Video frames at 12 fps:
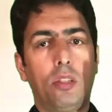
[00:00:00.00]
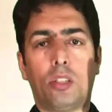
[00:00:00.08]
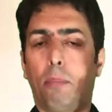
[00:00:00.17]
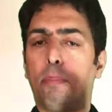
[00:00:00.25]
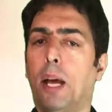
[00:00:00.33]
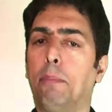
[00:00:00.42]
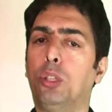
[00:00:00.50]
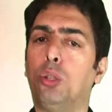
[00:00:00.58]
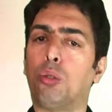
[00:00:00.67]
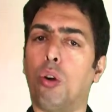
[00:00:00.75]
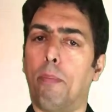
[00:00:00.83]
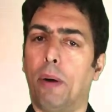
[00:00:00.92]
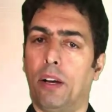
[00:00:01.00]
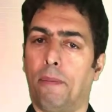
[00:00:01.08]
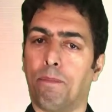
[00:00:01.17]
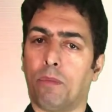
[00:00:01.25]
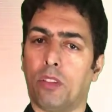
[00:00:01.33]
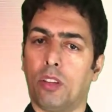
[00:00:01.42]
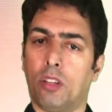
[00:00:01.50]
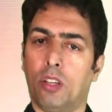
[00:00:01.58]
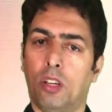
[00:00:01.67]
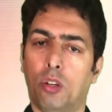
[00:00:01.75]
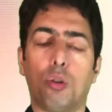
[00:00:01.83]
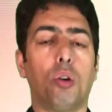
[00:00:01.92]
sometimes in trauma,
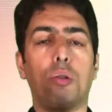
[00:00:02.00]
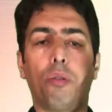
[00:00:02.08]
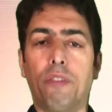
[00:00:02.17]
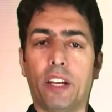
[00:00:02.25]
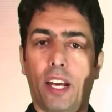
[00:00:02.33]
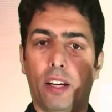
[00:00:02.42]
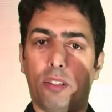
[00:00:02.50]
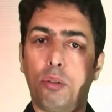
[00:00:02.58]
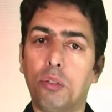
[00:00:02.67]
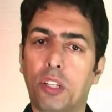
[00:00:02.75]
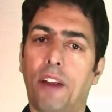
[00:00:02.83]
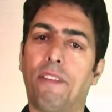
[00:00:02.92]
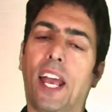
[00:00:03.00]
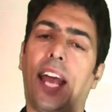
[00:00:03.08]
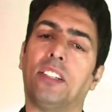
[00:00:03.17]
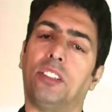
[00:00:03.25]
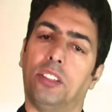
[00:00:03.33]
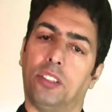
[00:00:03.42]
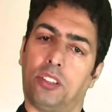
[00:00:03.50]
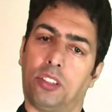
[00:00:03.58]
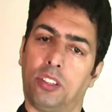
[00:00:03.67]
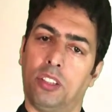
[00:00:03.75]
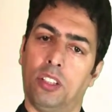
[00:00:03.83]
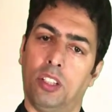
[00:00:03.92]
road traffic
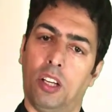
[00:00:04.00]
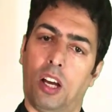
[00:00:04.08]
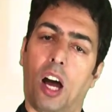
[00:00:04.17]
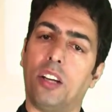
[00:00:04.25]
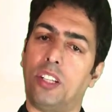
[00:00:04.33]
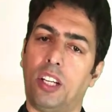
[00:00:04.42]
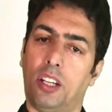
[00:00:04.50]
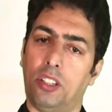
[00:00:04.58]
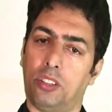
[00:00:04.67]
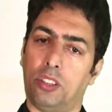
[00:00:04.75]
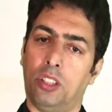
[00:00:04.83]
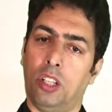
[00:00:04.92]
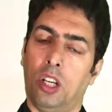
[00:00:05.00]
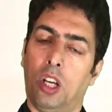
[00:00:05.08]
accidents, RTAs,